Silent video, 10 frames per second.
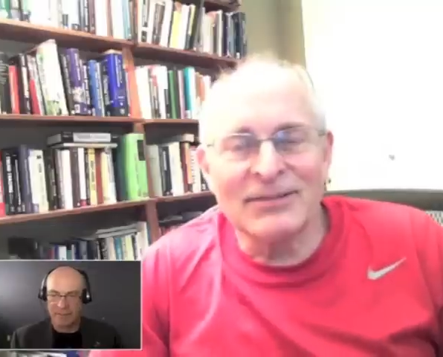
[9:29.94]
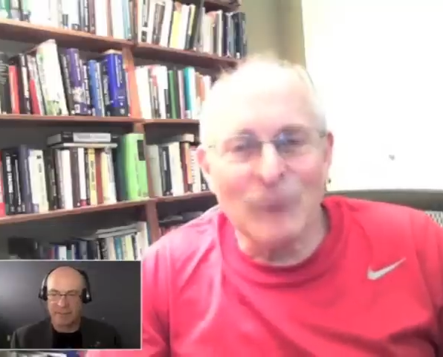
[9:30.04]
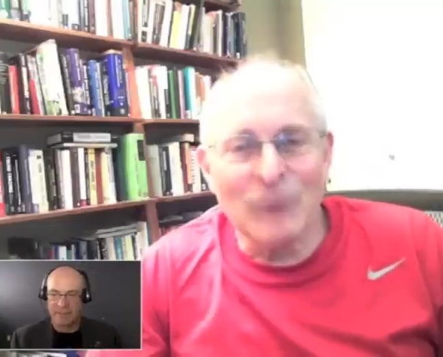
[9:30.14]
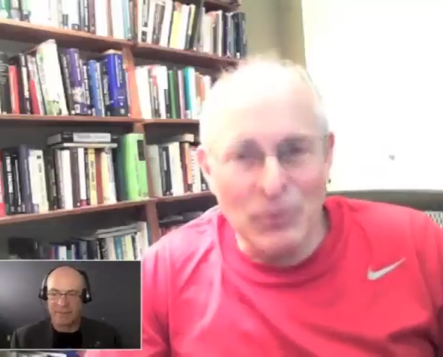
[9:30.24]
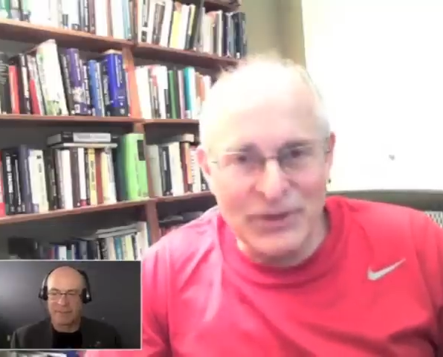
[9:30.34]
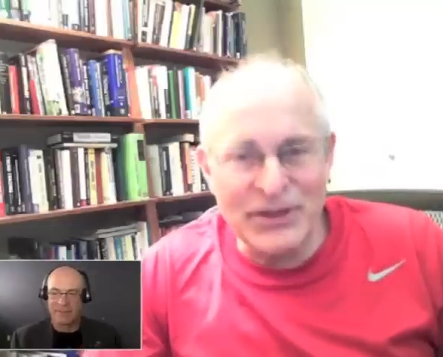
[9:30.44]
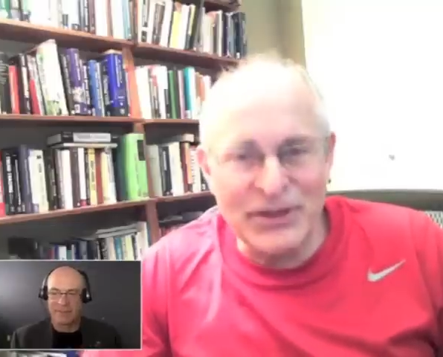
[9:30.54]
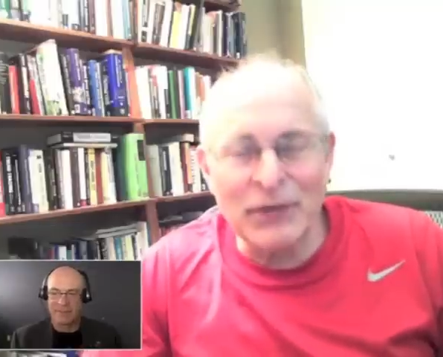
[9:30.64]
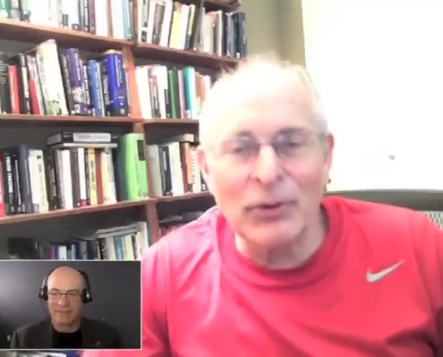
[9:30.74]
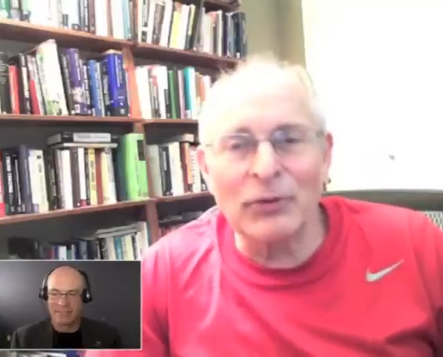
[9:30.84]
Speaker 1: when we see
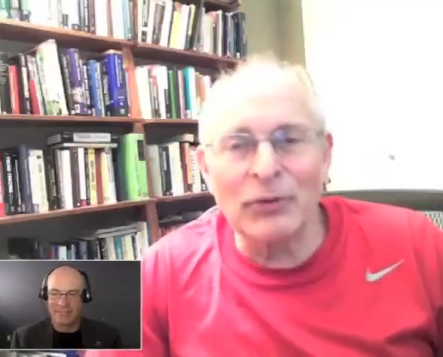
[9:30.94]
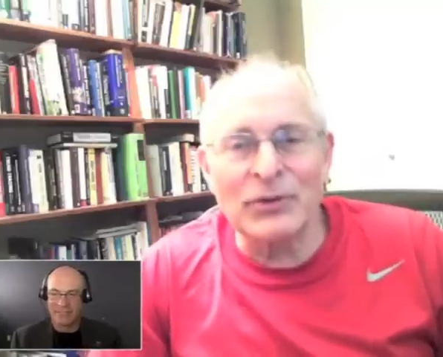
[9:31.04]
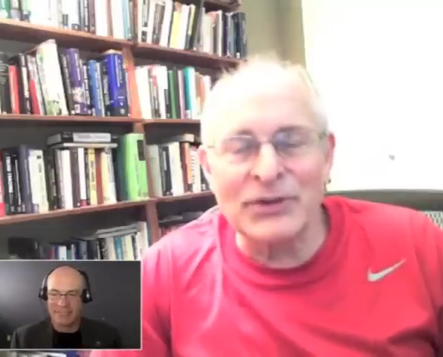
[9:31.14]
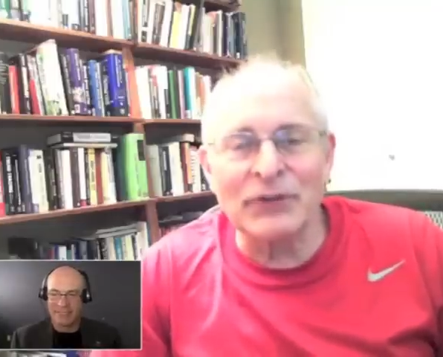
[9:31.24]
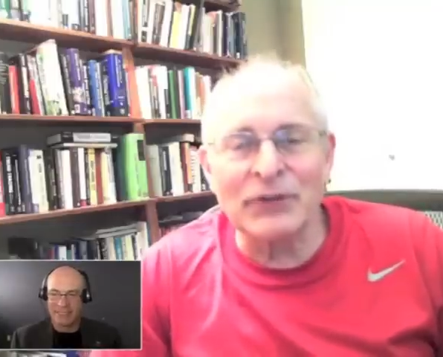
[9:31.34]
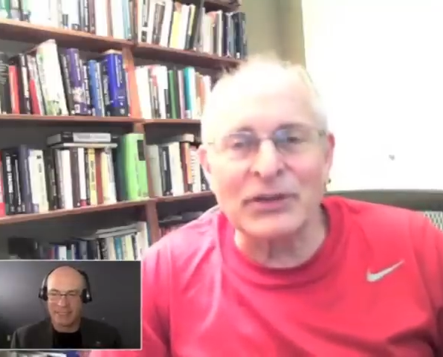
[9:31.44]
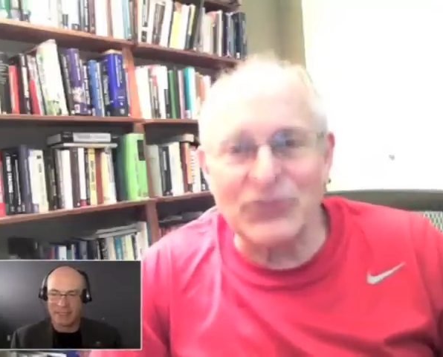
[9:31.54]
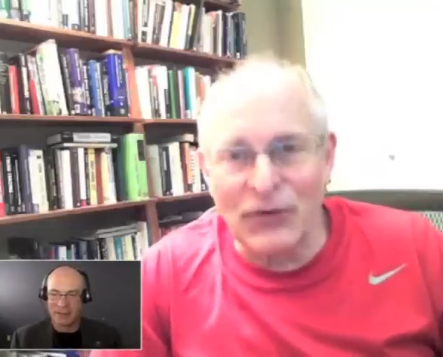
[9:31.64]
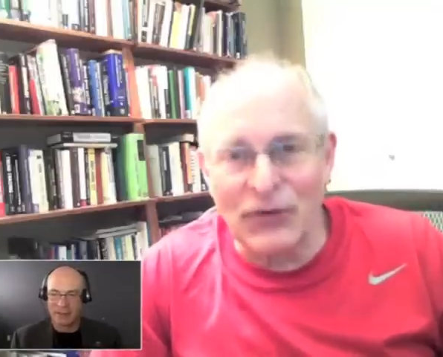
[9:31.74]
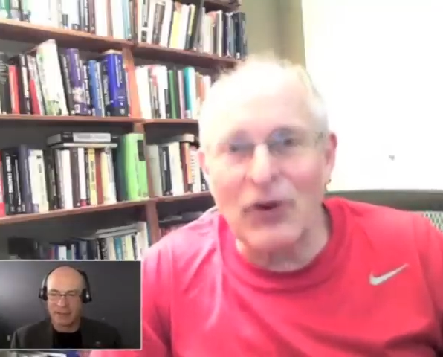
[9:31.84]
a real result, it's
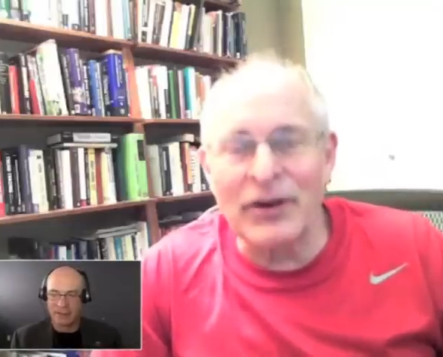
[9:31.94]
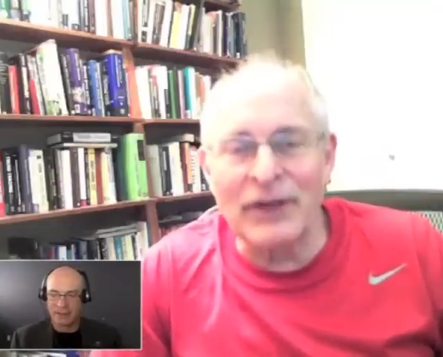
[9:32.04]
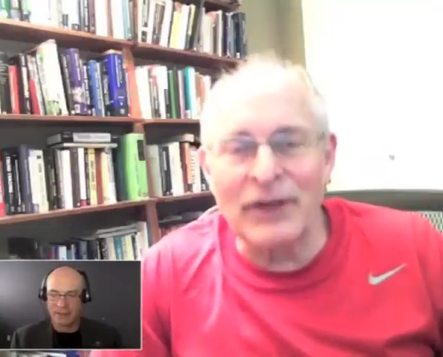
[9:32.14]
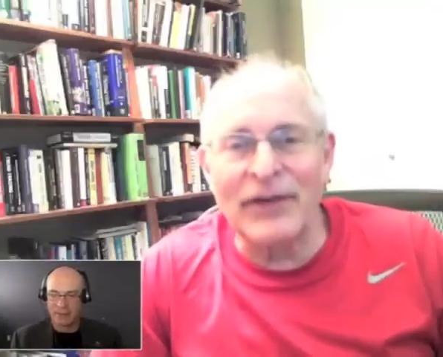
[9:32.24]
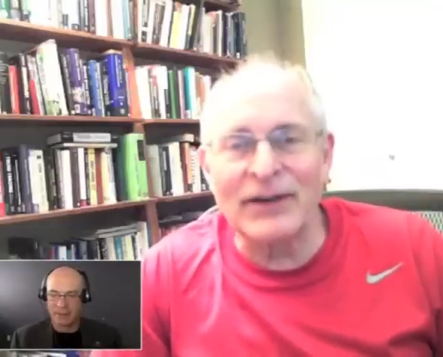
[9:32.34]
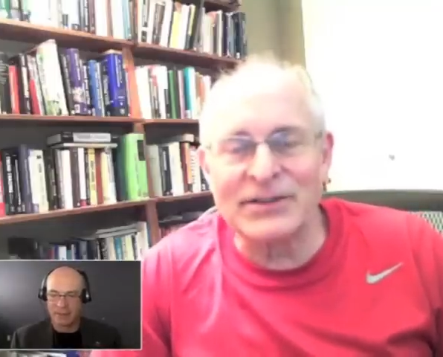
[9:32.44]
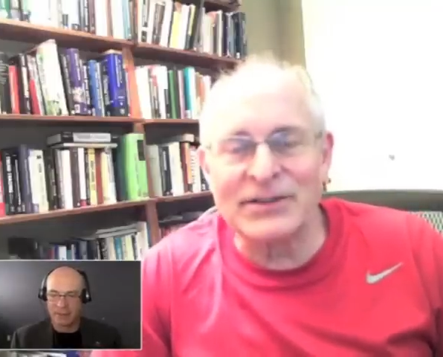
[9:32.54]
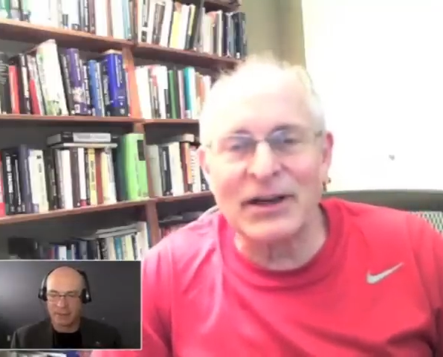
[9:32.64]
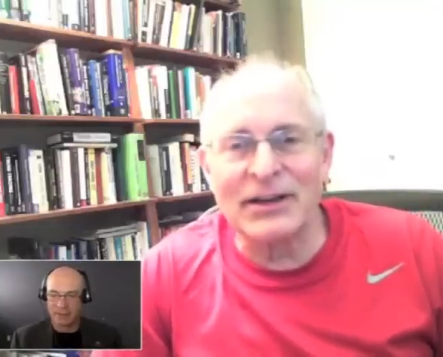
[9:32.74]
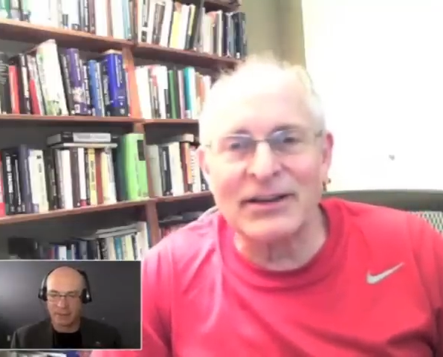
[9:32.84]
far enough
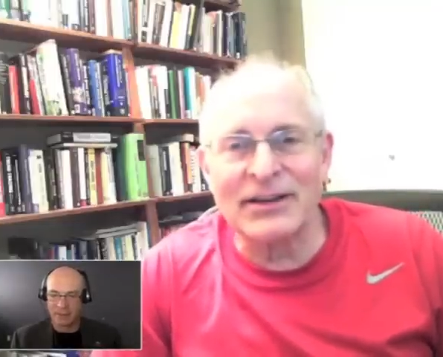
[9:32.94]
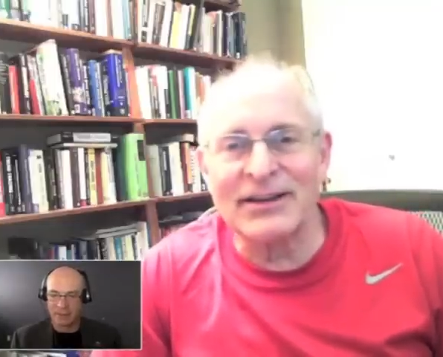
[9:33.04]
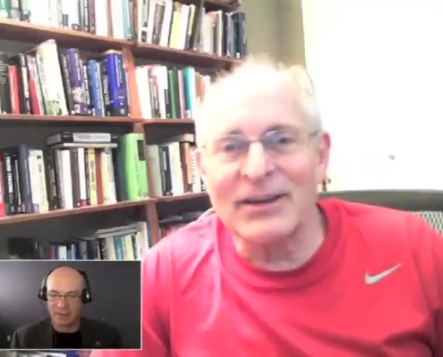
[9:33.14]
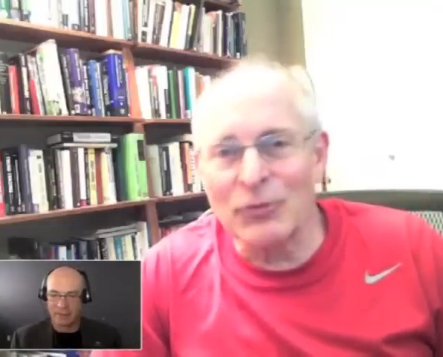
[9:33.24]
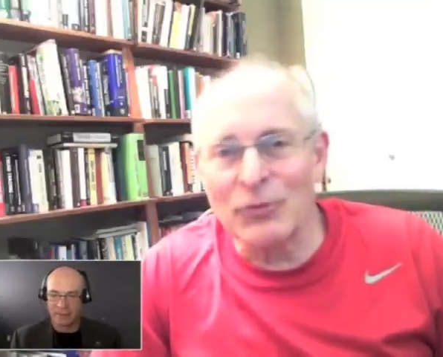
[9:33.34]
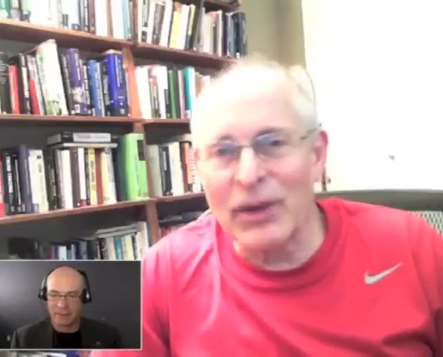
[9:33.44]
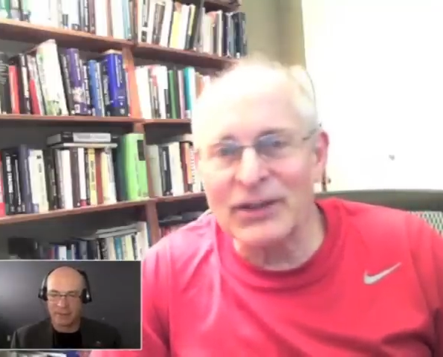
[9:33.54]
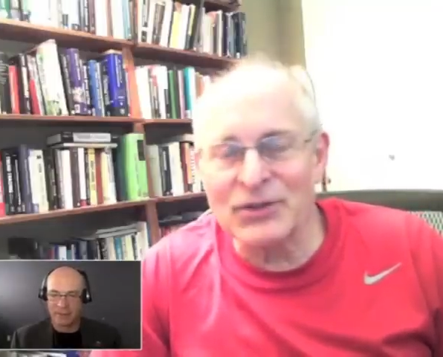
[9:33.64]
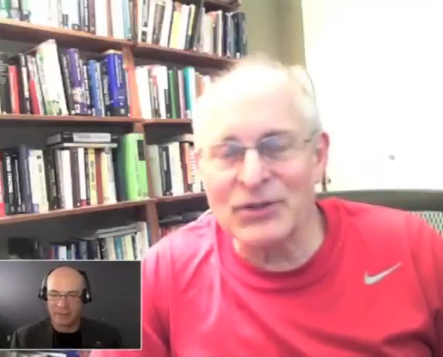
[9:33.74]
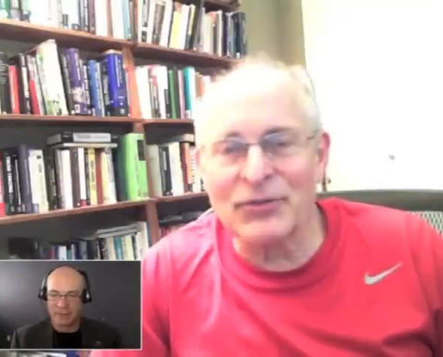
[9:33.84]
outside the
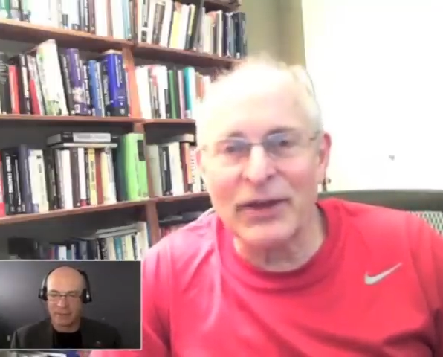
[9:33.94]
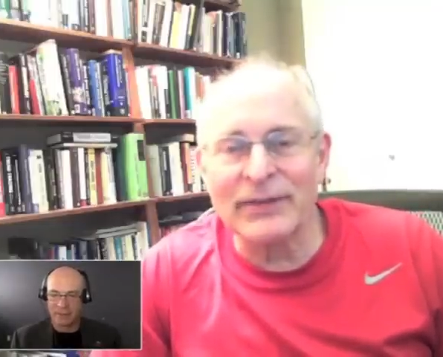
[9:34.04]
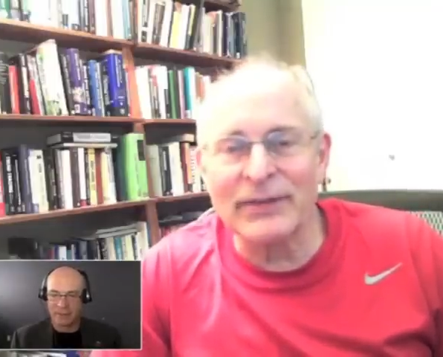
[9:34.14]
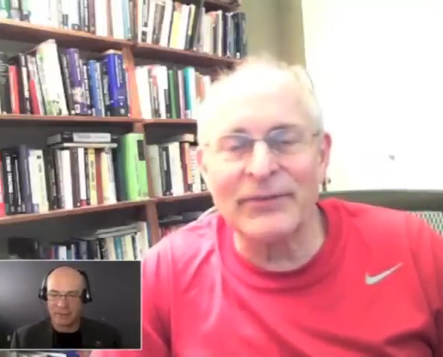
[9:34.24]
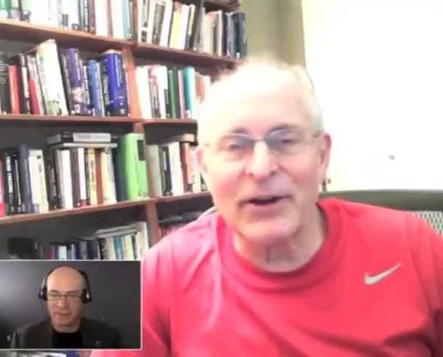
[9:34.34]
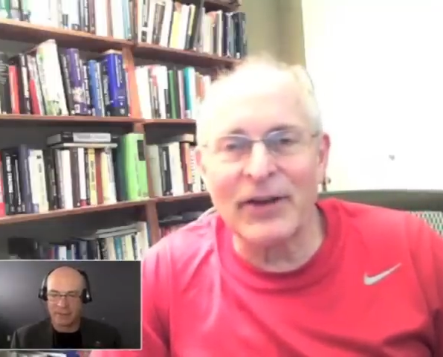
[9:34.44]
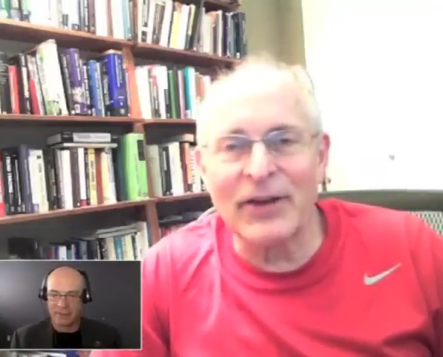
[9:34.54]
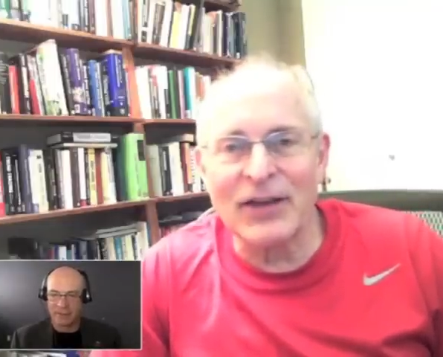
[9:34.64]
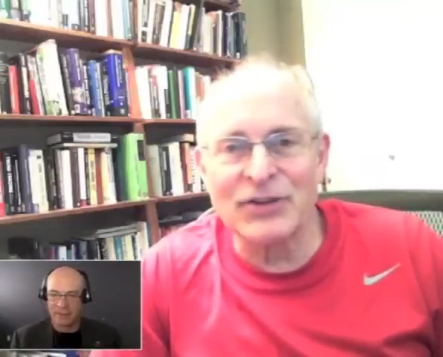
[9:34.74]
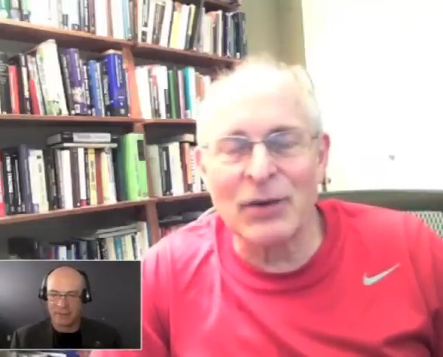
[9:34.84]
range of random
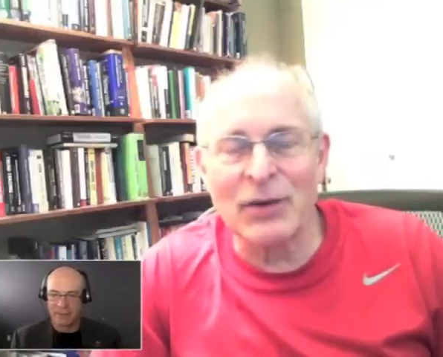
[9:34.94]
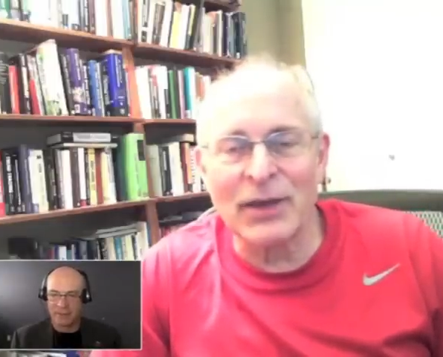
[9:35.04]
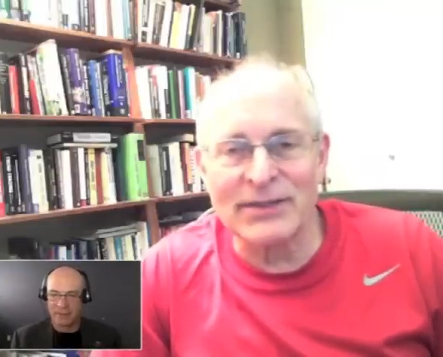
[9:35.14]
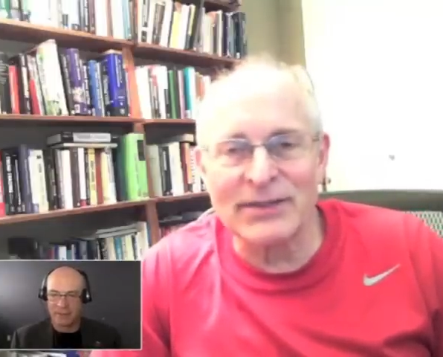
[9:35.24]
variation that we can